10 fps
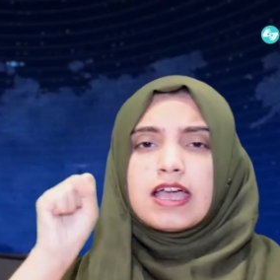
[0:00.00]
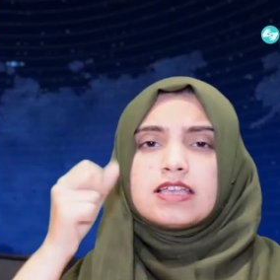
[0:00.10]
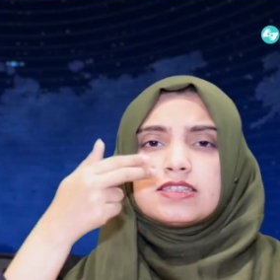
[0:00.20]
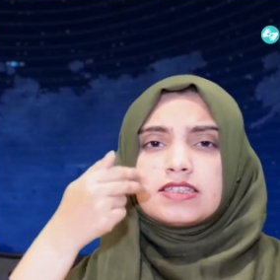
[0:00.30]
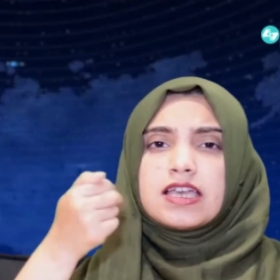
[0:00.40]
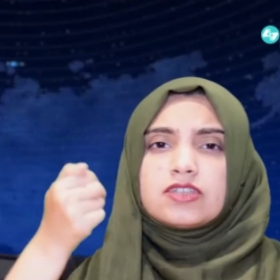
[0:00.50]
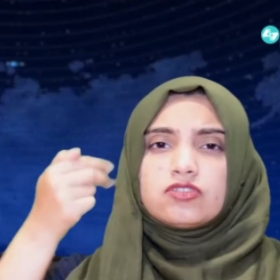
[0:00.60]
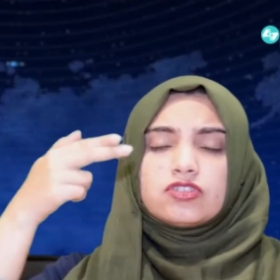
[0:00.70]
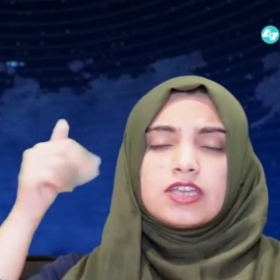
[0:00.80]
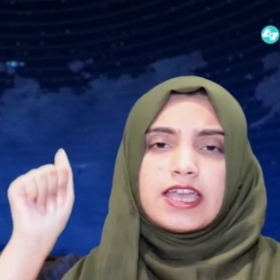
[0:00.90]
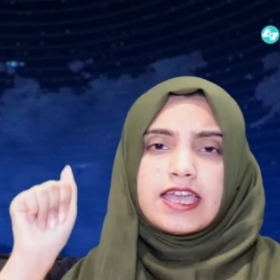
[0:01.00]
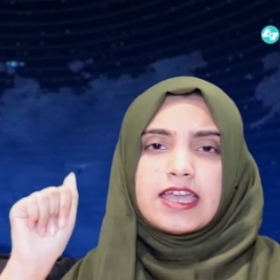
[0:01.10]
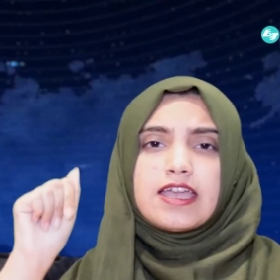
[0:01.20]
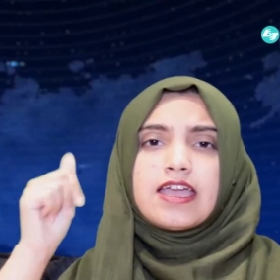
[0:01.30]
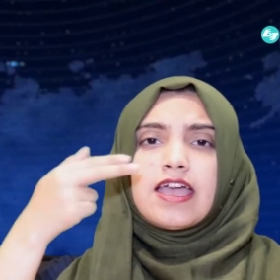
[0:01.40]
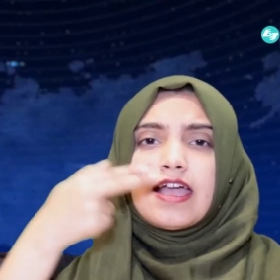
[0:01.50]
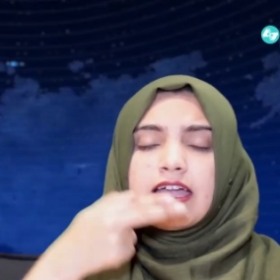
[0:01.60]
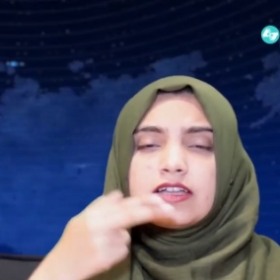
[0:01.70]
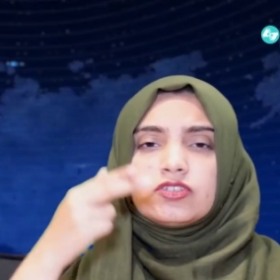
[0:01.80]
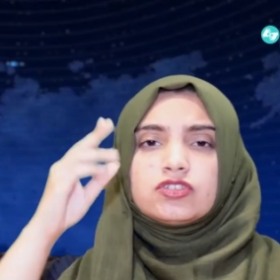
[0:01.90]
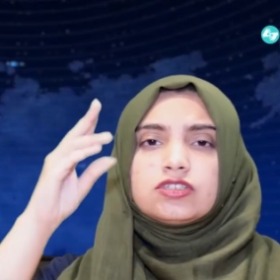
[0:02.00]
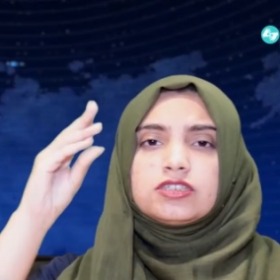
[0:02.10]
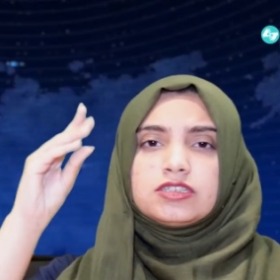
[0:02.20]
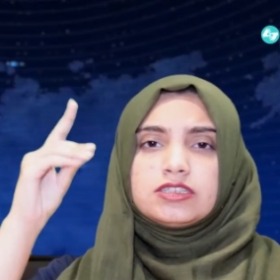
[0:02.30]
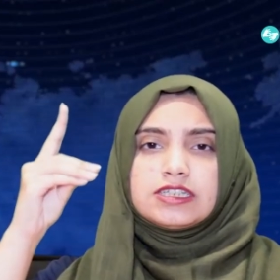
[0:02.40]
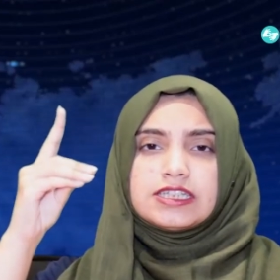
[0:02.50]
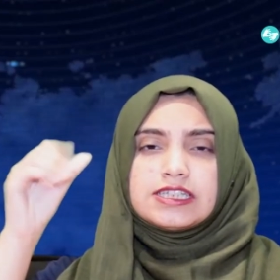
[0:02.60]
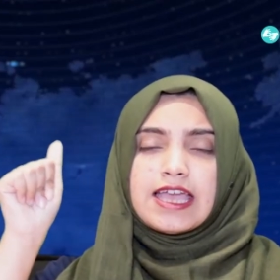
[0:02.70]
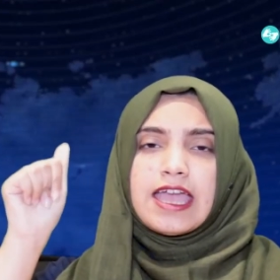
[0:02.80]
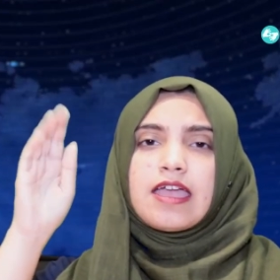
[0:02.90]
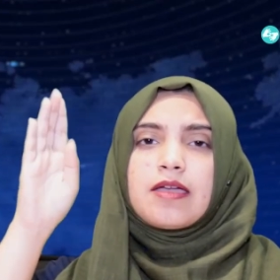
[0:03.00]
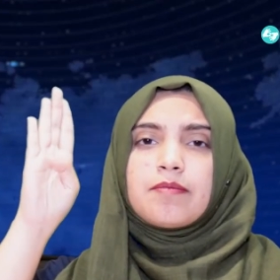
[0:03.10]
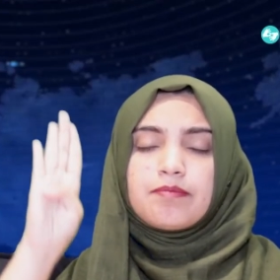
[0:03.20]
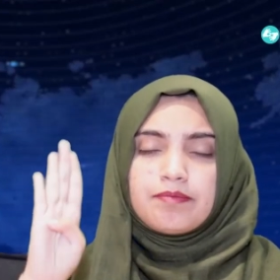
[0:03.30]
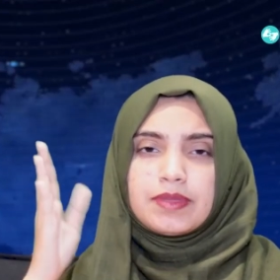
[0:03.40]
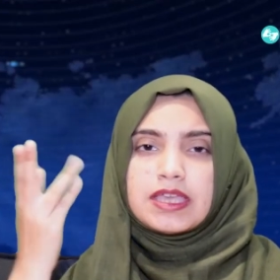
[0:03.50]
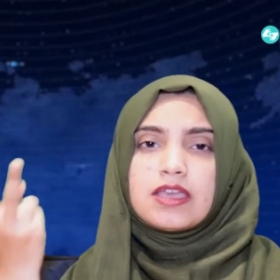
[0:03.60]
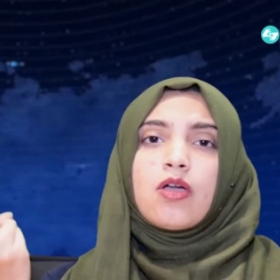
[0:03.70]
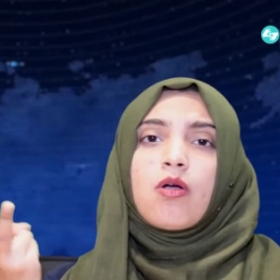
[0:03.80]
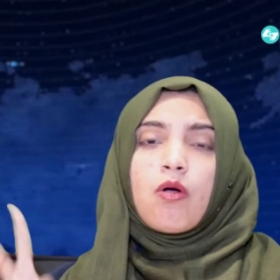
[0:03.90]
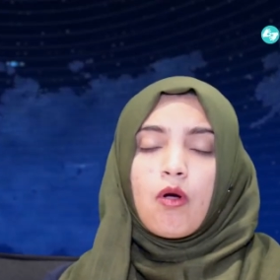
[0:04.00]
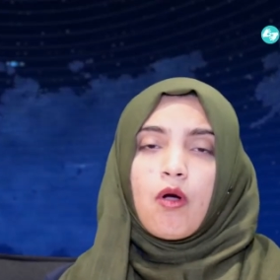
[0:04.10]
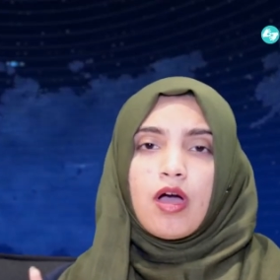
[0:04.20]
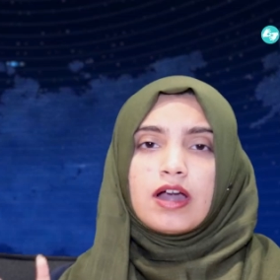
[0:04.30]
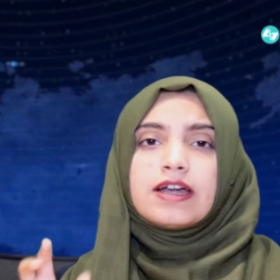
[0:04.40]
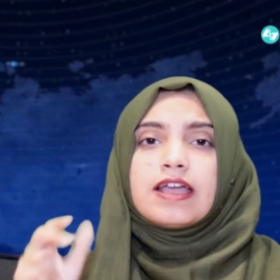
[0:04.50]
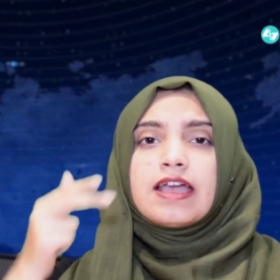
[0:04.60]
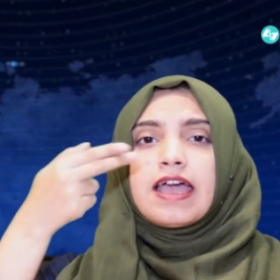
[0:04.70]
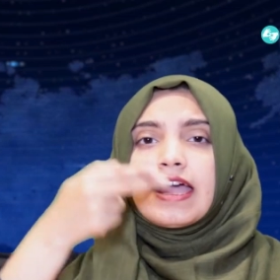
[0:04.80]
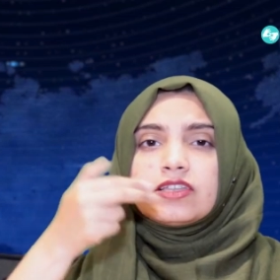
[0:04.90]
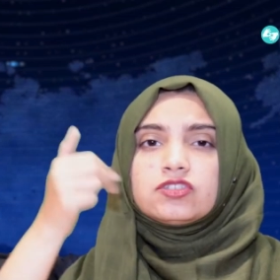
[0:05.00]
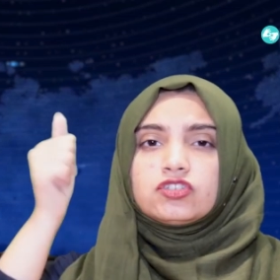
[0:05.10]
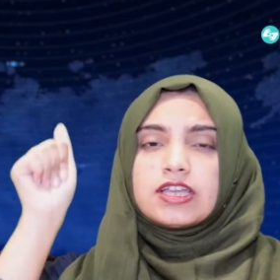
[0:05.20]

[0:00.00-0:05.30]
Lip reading: and Hasan Ali, couldn't get enough of the video either.